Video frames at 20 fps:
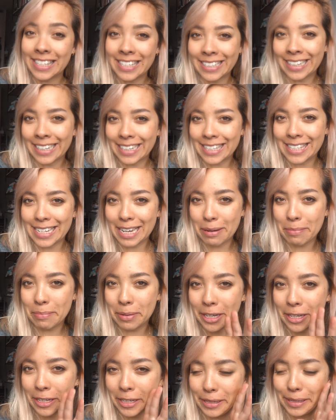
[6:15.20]
the next day
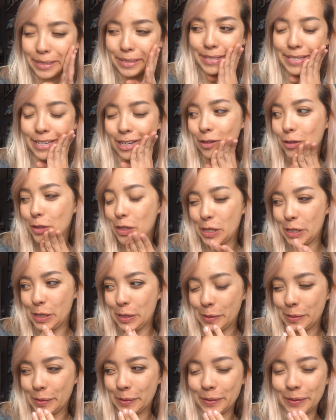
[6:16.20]
because it got
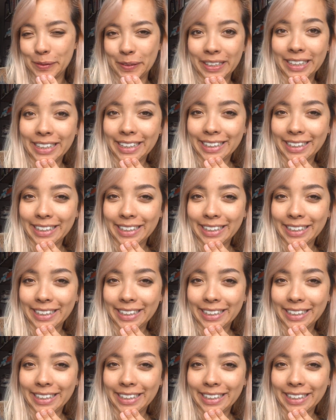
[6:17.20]
too